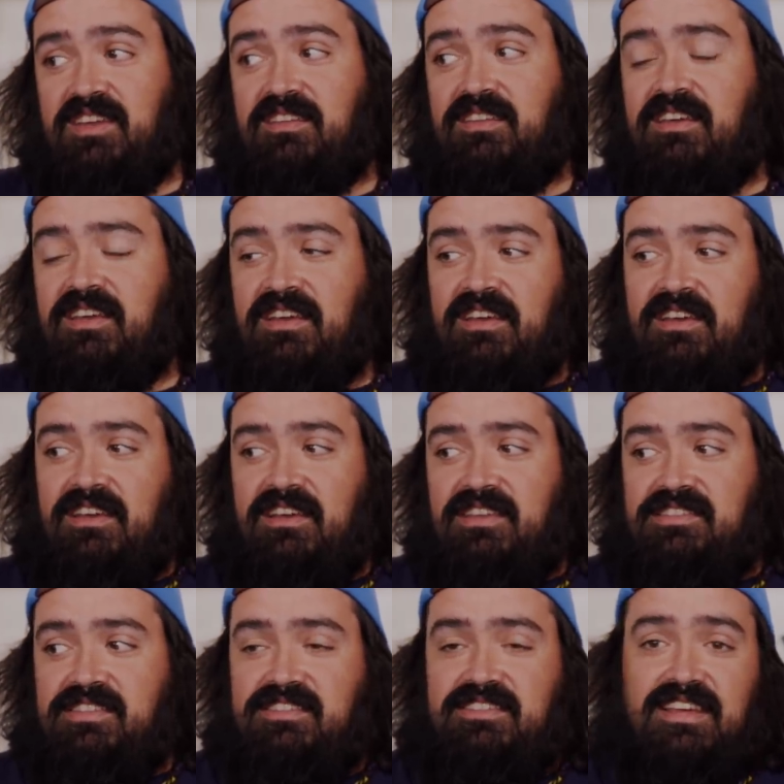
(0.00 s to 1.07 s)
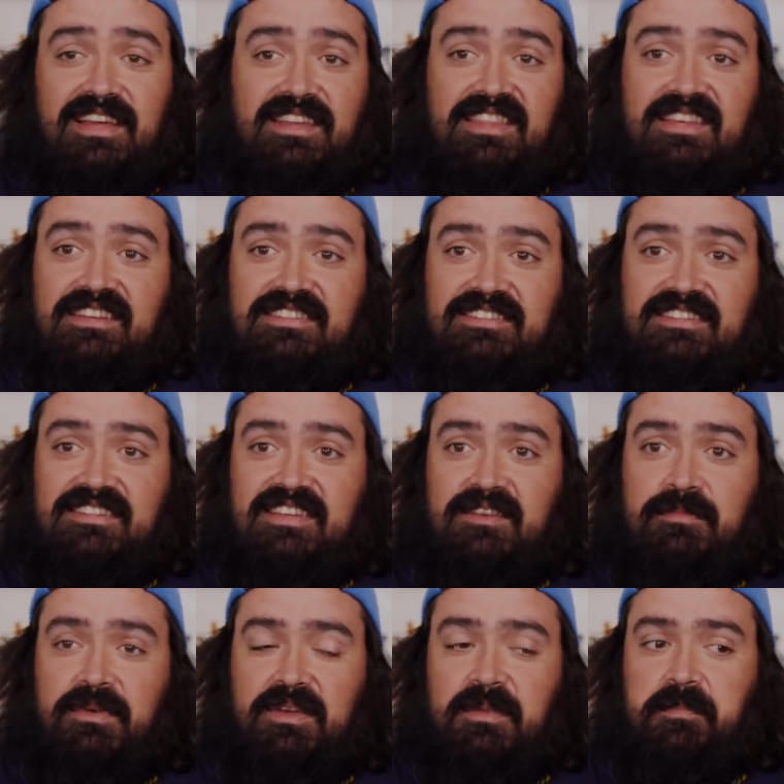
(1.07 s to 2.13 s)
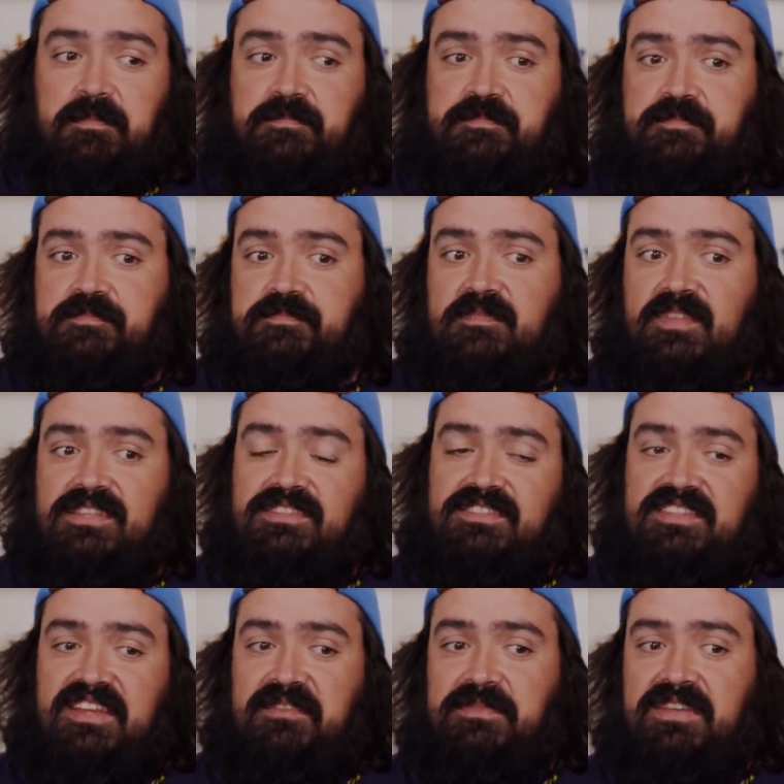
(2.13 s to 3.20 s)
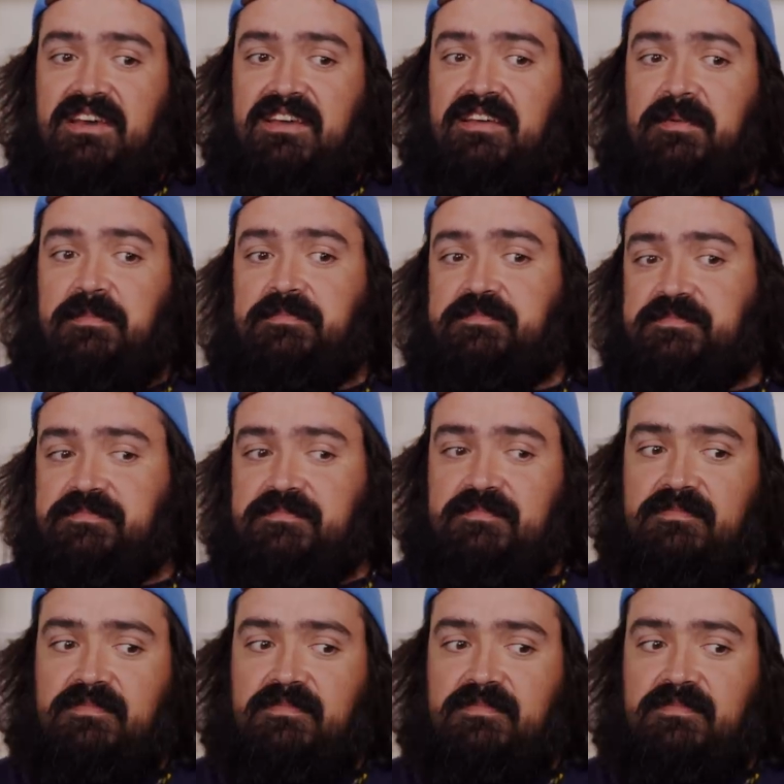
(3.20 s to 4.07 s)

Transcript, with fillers: And it's a sad thing to see, but at the same time,